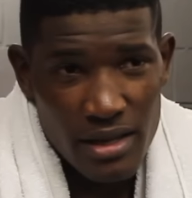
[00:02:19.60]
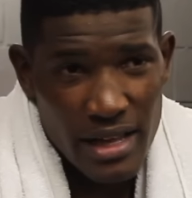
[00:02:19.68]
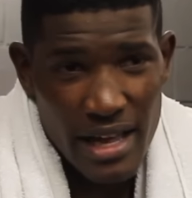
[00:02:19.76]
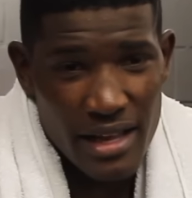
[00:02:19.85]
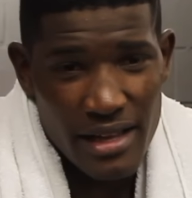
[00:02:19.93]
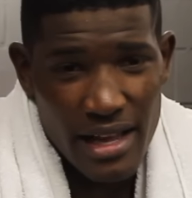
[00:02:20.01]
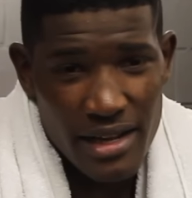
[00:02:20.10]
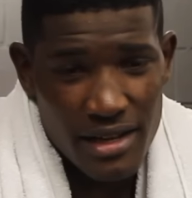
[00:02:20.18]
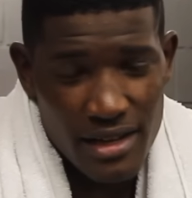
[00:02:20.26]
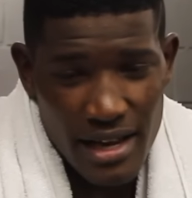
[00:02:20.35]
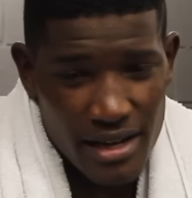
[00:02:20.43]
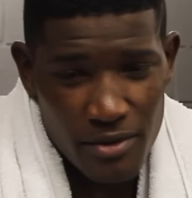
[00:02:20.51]
that that
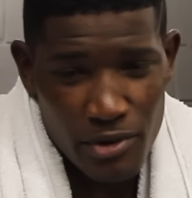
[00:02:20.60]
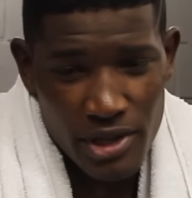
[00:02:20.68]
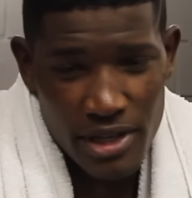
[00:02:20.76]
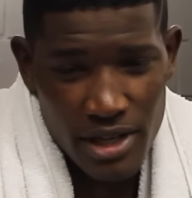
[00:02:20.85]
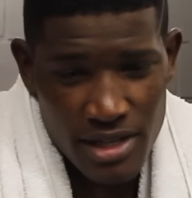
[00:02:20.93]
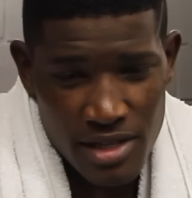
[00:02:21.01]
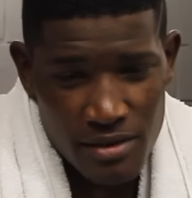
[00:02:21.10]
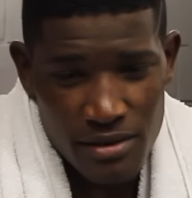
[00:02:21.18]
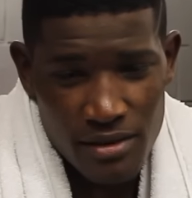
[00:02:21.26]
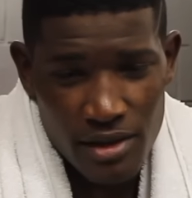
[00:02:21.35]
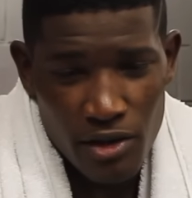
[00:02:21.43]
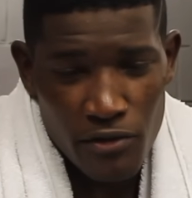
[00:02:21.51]
that really doesn't,
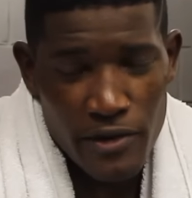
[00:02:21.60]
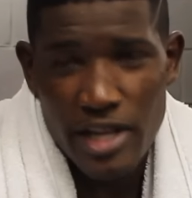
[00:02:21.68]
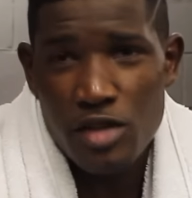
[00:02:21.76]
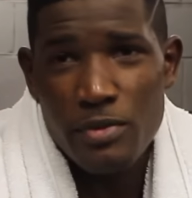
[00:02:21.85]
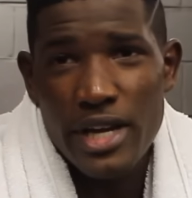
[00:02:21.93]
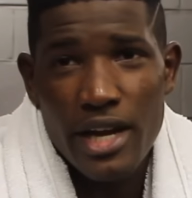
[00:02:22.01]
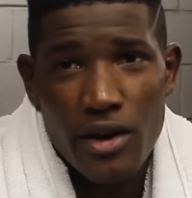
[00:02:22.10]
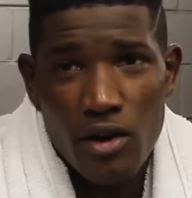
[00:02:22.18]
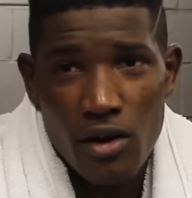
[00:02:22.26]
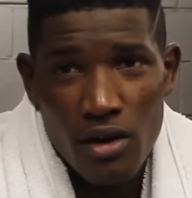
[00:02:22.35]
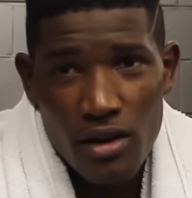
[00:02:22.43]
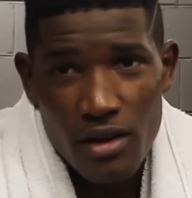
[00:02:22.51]
you know, faze me at
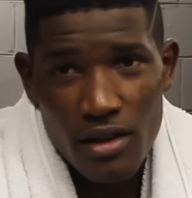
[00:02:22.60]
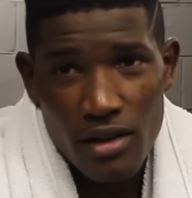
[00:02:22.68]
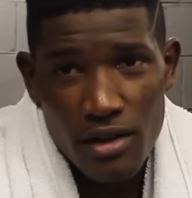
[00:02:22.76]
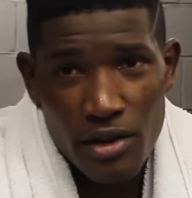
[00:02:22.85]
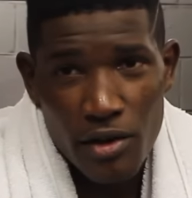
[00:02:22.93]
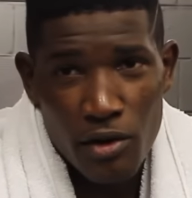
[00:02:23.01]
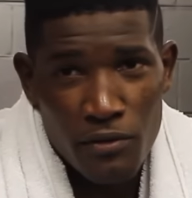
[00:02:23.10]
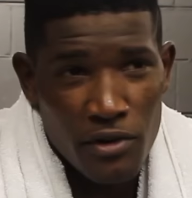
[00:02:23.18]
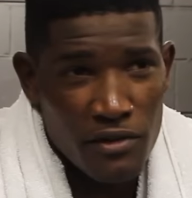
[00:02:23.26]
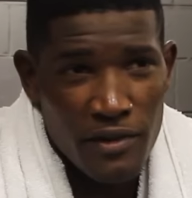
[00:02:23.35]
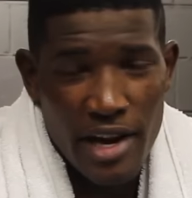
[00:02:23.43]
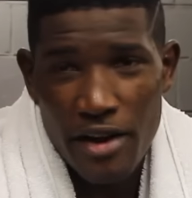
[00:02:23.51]
all. You know,
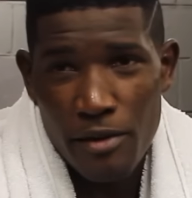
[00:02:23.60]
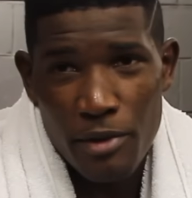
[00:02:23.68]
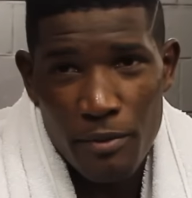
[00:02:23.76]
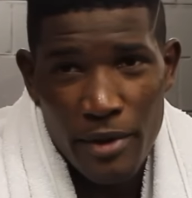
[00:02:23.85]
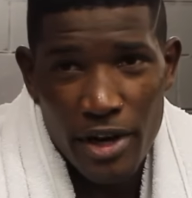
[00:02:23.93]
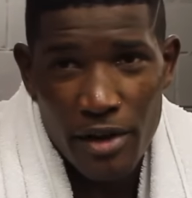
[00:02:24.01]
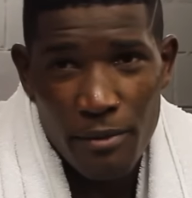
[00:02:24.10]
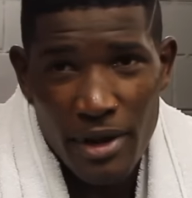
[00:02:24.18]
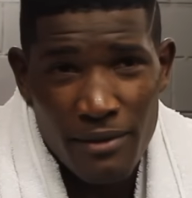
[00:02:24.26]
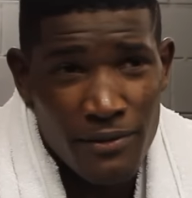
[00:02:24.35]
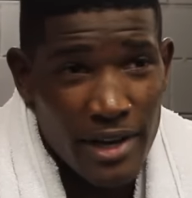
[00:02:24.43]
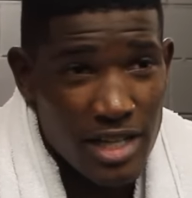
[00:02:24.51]
for a fighter to be bigger than me,
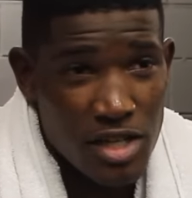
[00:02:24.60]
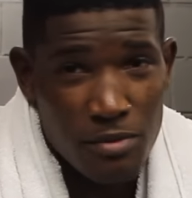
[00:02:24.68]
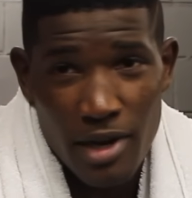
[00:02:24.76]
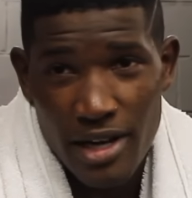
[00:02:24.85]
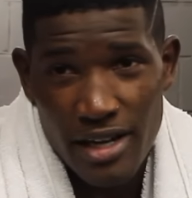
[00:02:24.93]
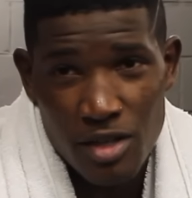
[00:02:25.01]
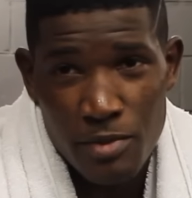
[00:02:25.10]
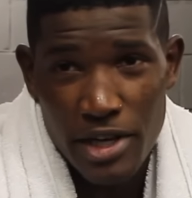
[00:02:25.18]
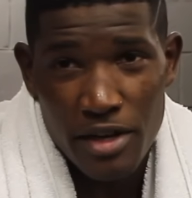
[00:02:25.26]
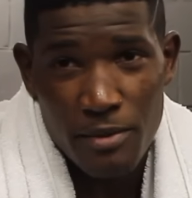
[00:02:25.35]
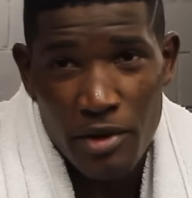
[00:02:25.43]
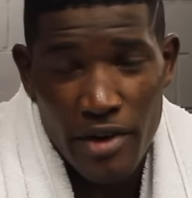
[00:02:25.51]
I'm fighting somebody that's
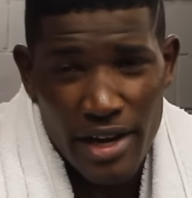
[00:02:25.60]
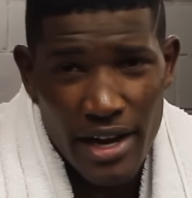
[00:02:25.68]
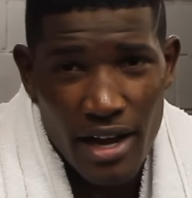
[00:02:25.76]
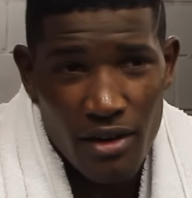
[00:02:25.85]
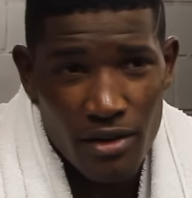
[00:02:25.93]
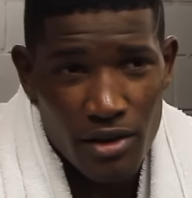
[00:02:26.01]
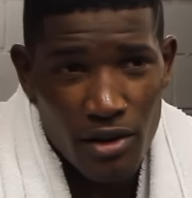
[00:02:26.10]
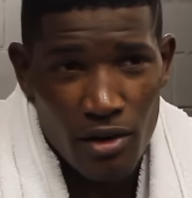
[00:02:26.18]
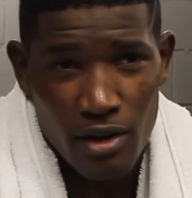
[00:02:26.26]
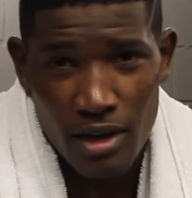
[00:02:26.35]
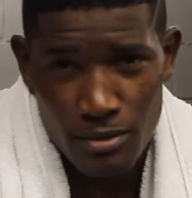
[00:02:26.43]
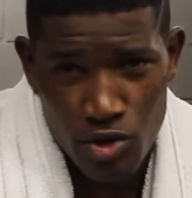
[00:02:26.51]
bigger than me right now. You
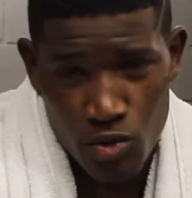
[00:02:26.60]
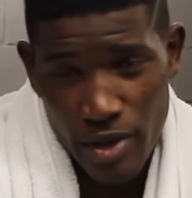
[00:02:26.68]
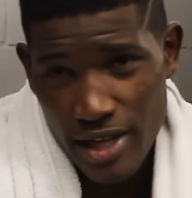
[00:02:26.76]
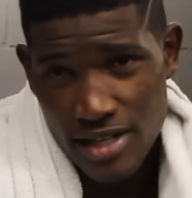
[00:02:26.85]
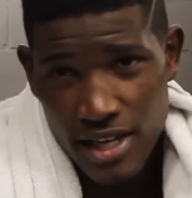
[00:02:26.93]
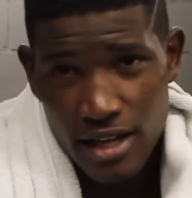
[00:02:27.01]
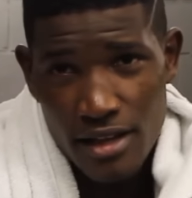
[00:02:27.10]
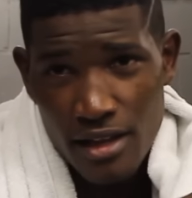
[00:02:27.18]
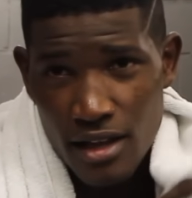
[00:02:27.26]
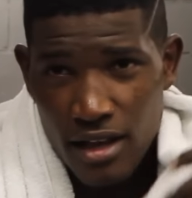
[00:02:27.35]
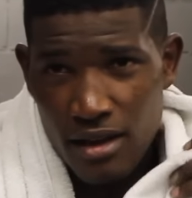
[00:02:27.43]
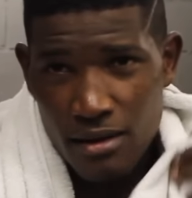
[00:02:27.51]
know, um, June eighteenth,
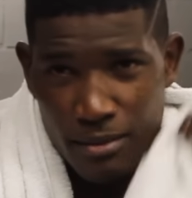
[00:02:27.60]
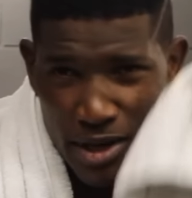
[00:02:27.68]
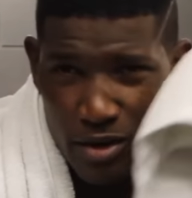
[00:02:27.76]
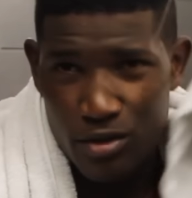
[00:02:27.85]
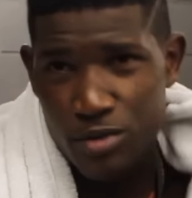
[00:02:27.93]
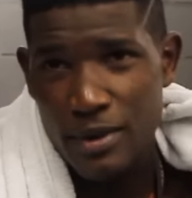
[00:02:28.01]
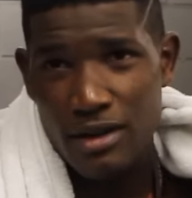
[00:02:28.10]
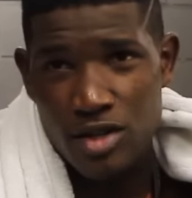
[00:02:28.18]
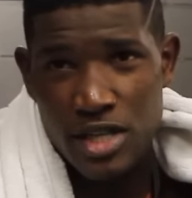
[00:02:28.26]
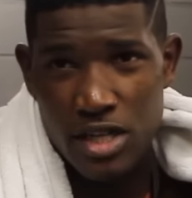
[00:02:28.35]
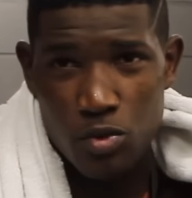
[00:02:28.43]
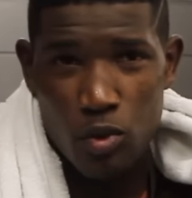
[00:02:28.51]
my dude's about
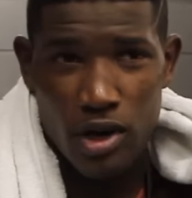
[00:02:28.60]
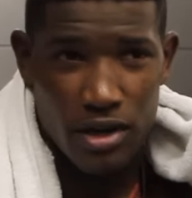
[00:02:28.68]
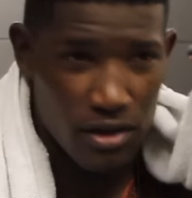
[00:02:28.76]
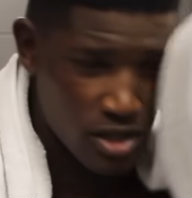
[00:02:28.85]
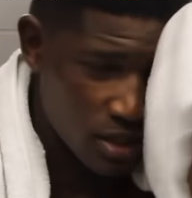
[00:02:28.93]
six one or